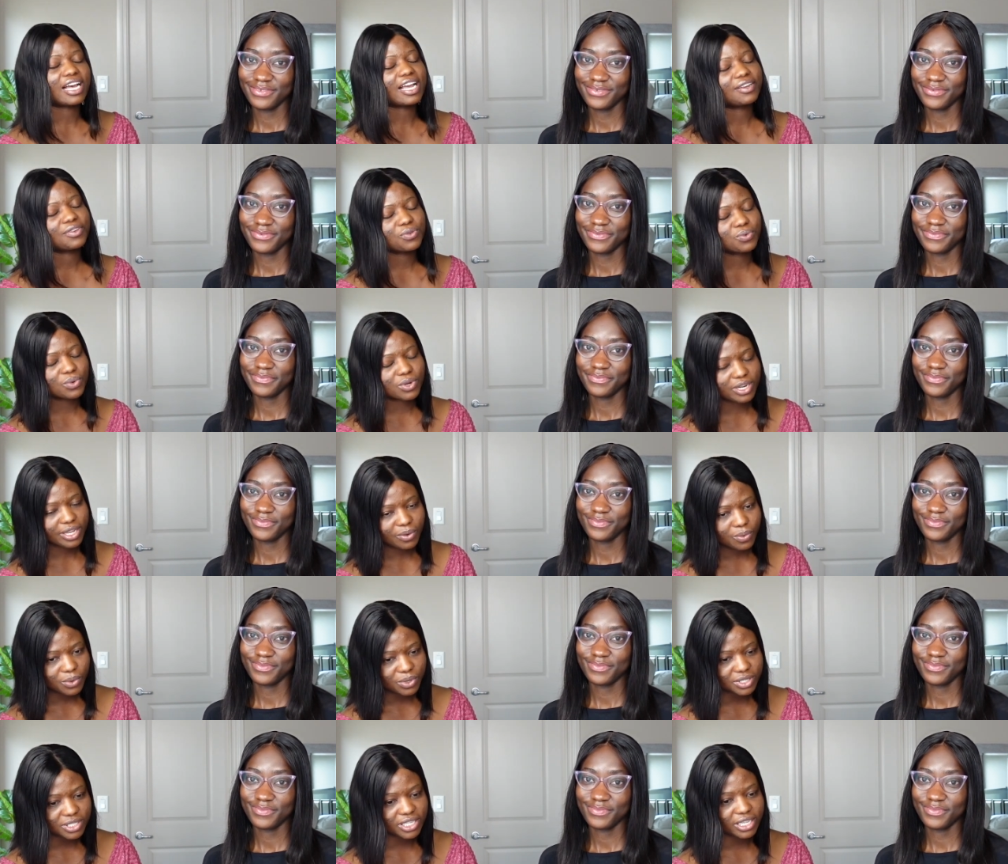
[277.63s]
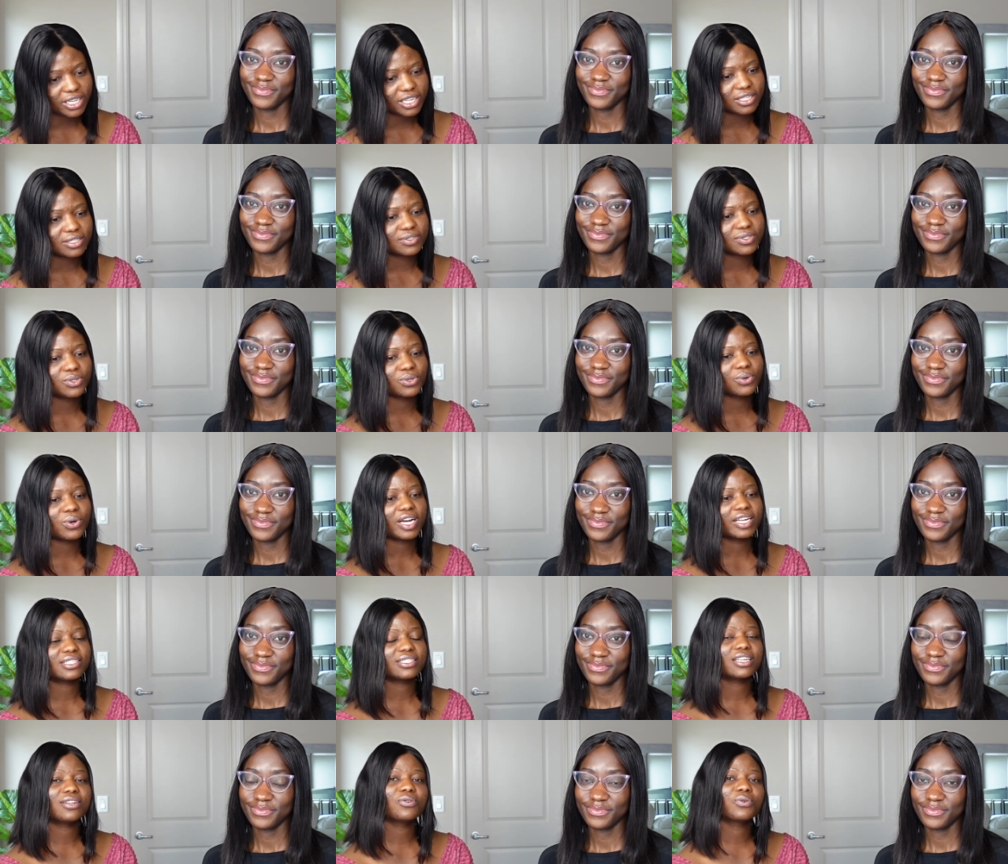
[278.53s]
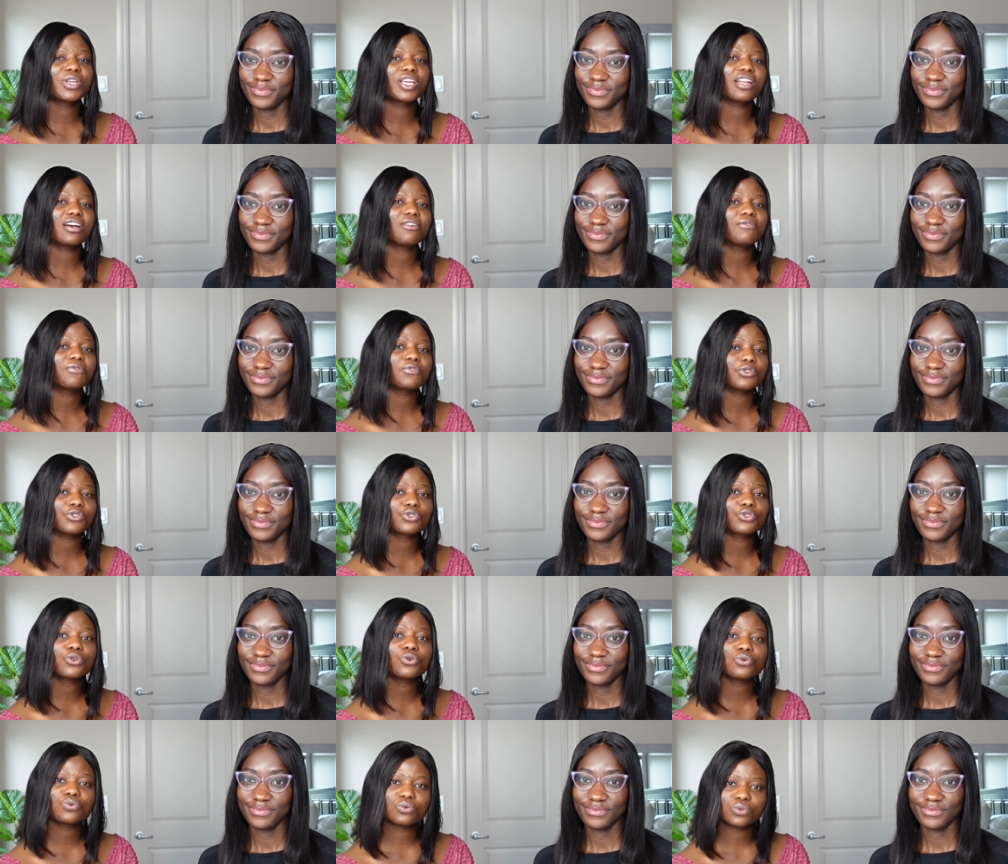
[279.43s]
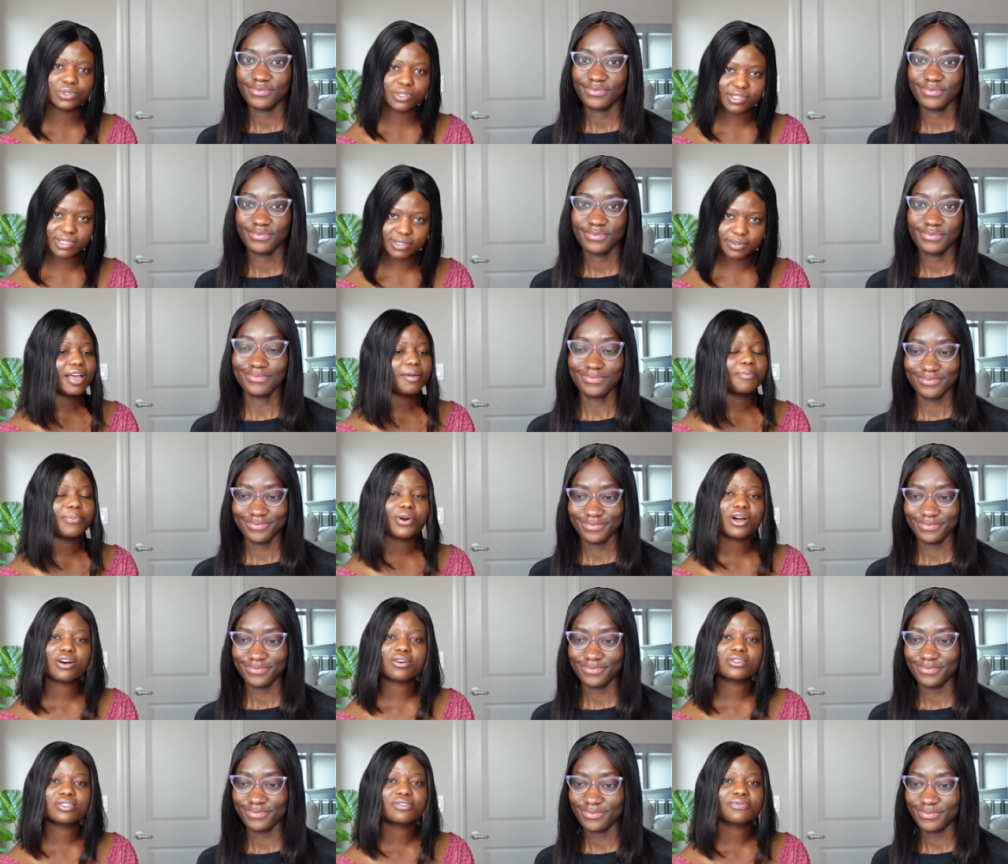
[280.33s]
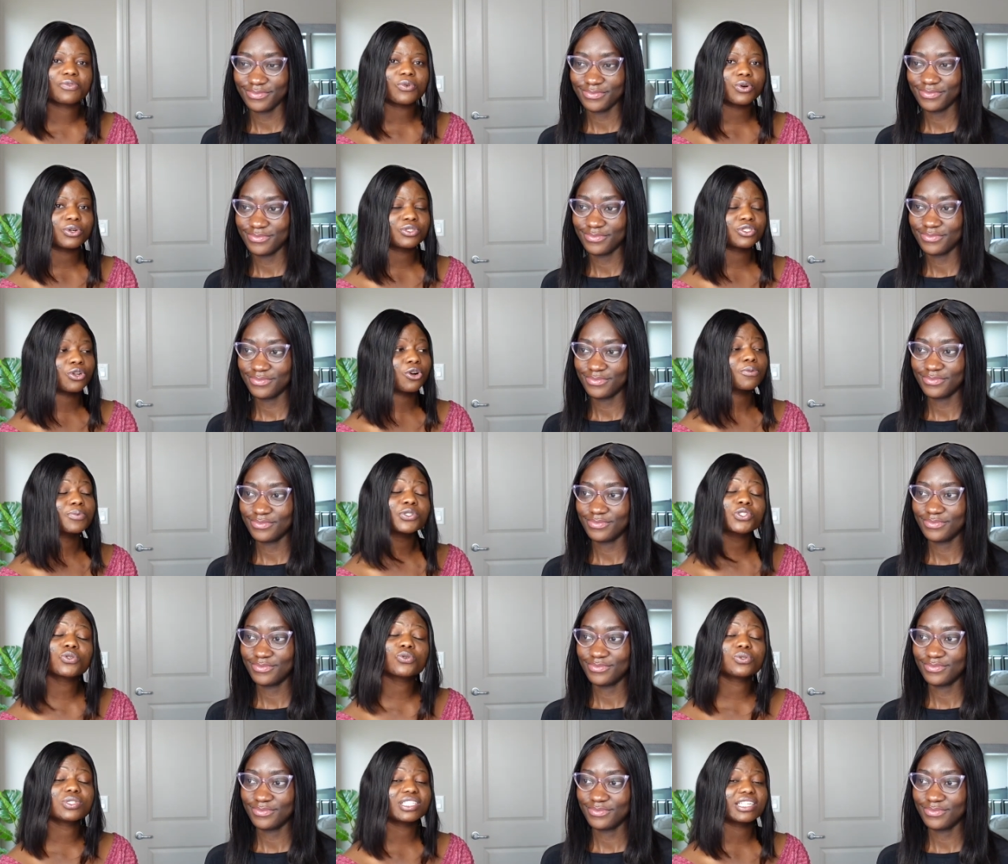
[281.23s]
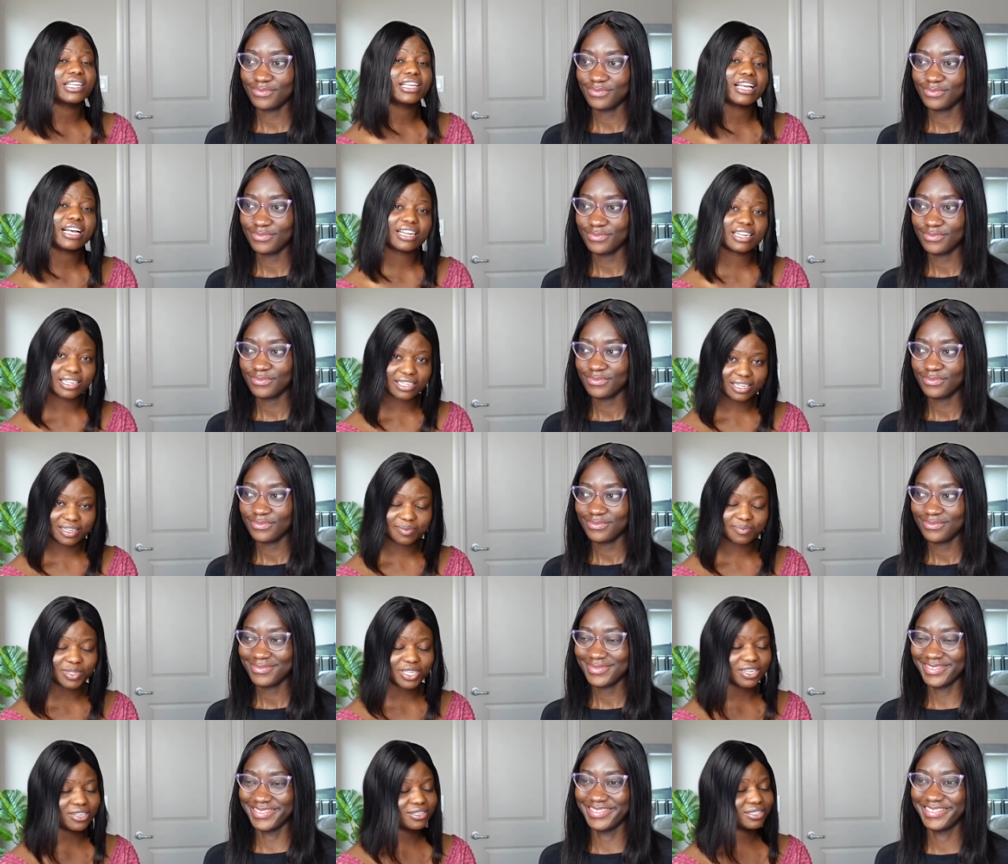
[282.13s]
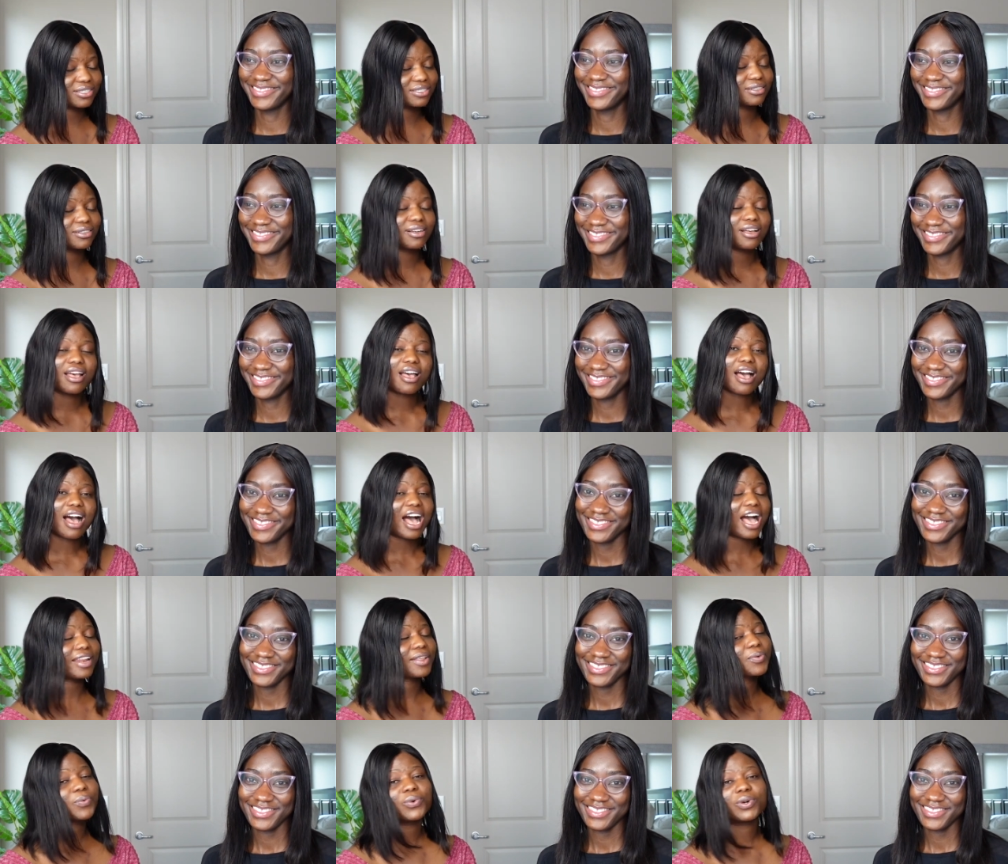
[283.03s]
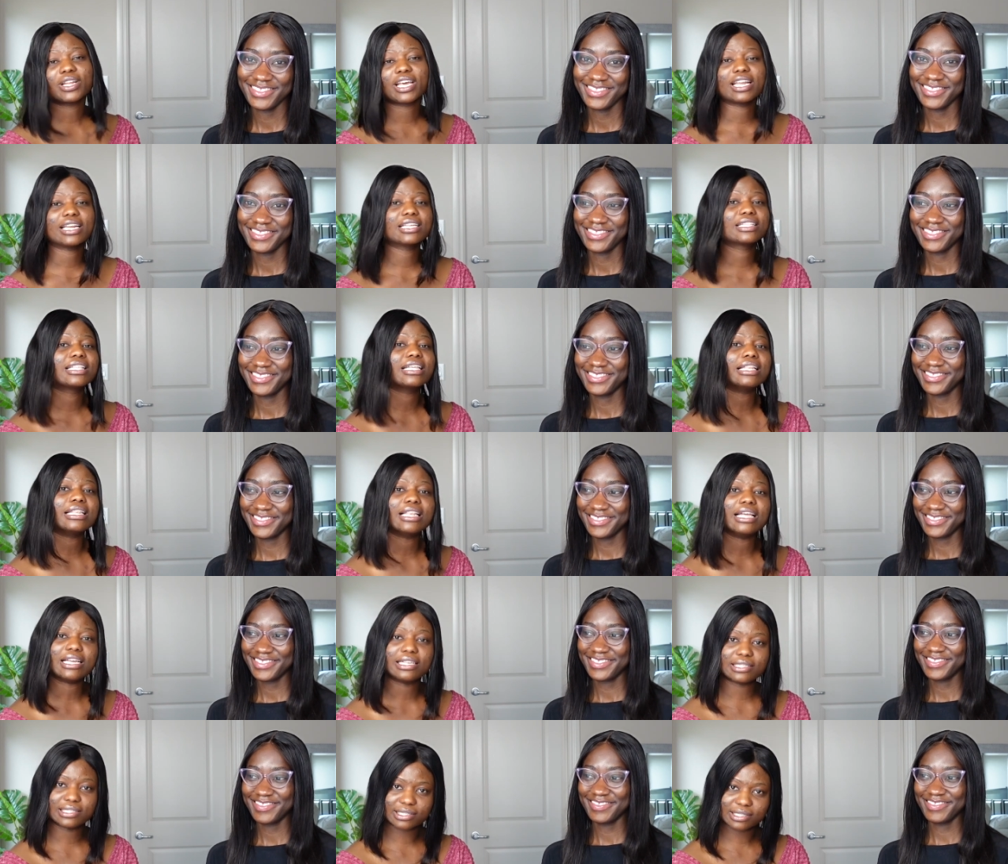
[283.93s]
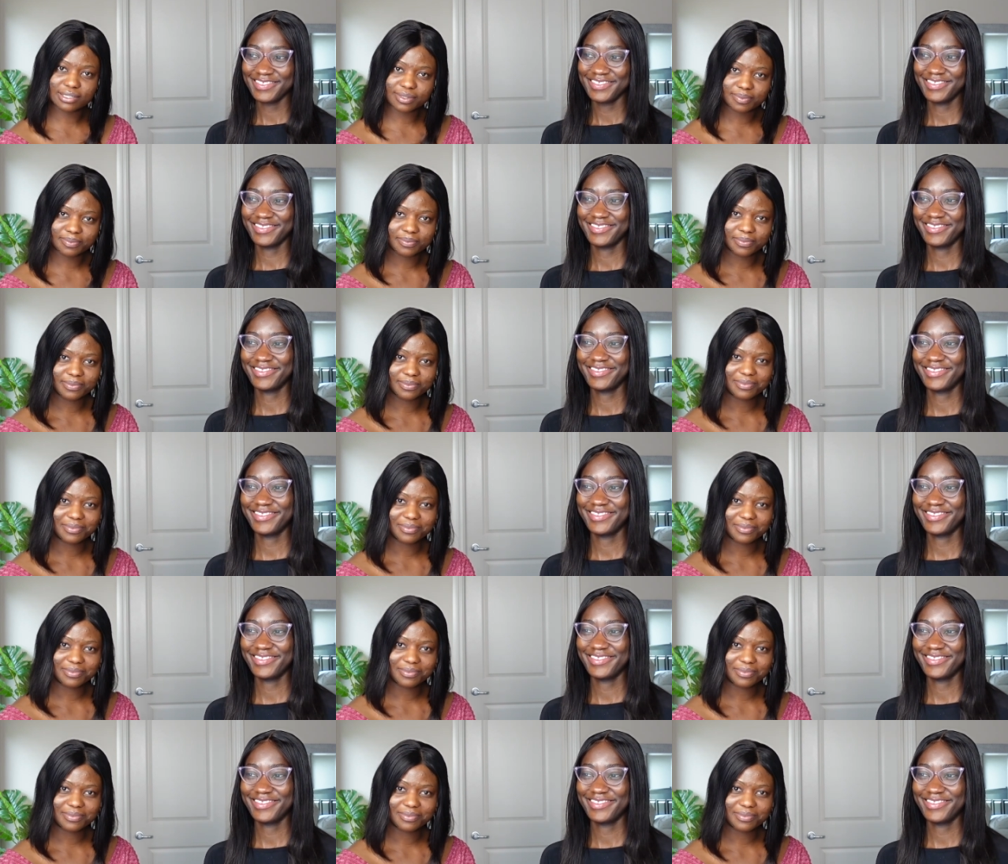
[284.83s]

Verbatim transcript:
Speaker 1: I knew what I wanted, so I started looking out for schools. I browsed for top schools in Canada because I didn't want anything less.